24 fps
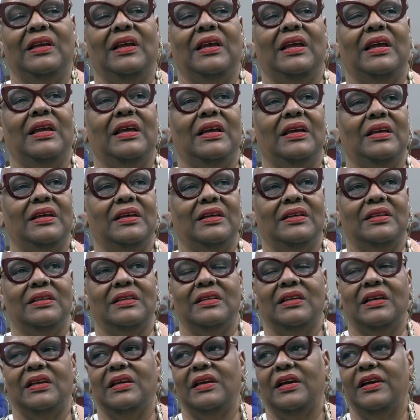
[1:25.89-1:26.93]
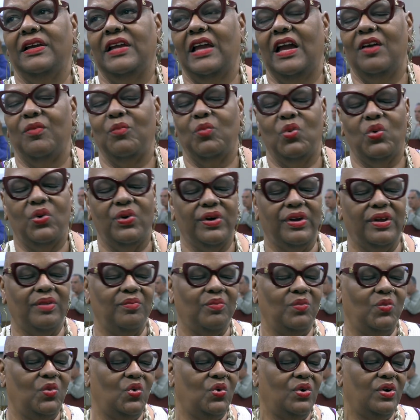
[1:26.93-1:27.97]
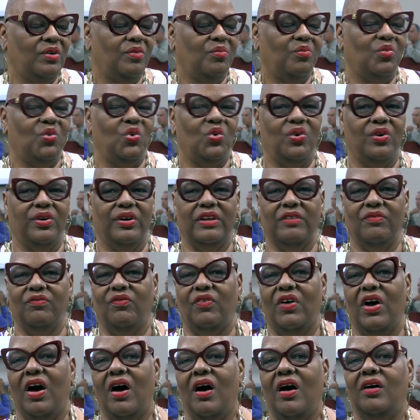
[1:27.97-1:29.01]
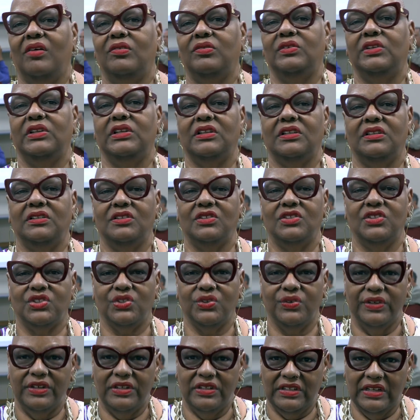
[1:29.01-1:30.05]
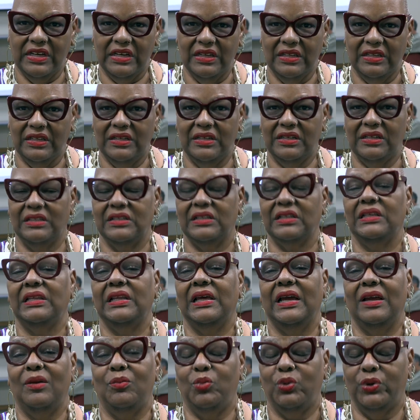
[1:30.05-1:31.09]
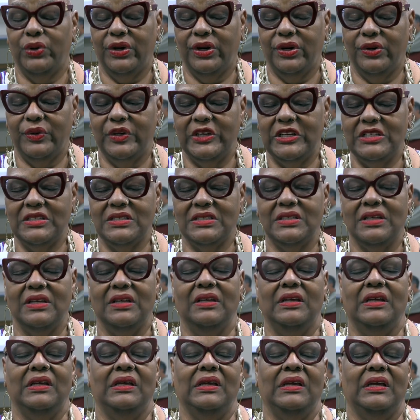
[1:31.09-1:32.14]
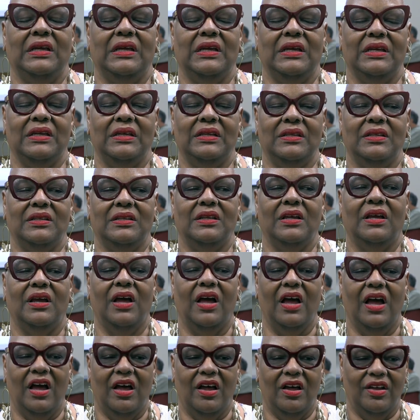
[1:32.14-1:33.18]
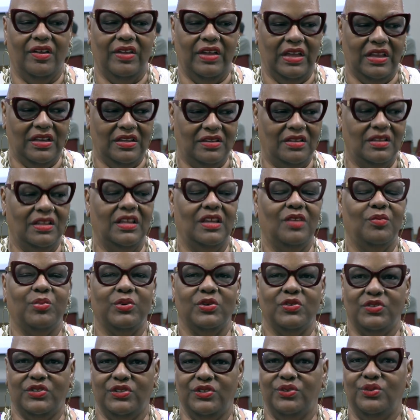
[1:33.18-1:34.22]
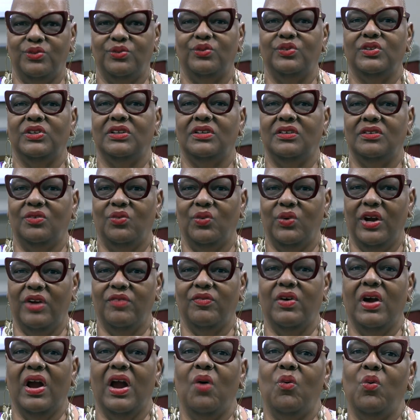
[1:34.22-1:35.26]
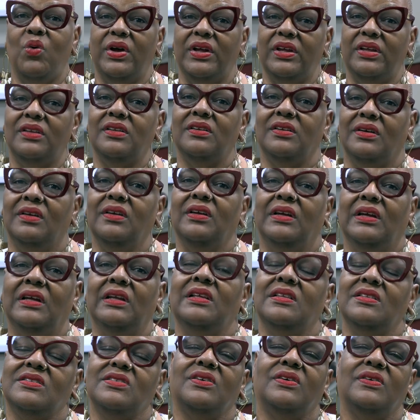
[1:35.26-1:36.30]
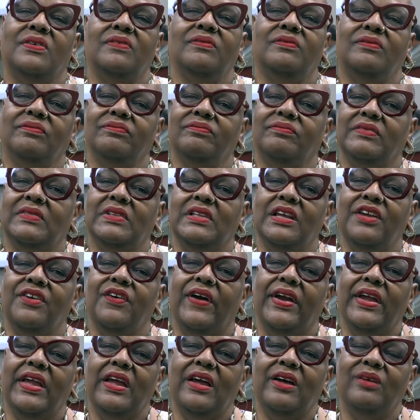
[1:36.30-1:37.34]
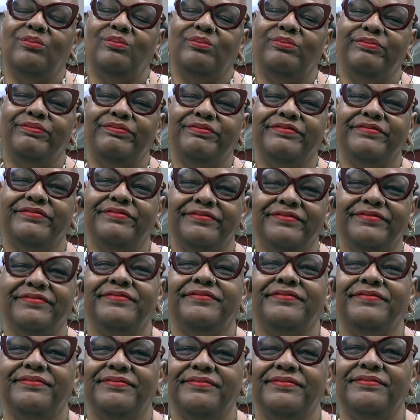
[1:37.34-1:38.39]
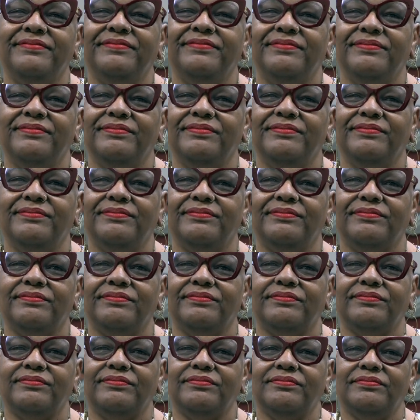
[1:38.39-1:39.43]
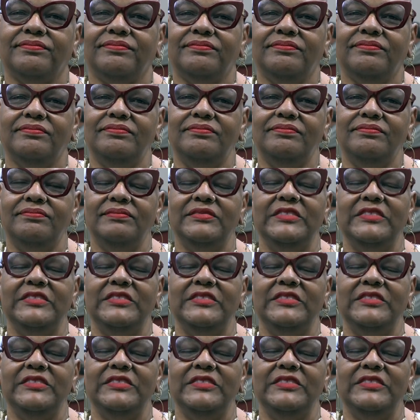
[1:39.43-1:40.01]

And, and I got more and more and more involved in storytelling and the libraries. And uh, it, it pursued wherever I went. So here I am. What is it about folklore that got you interested?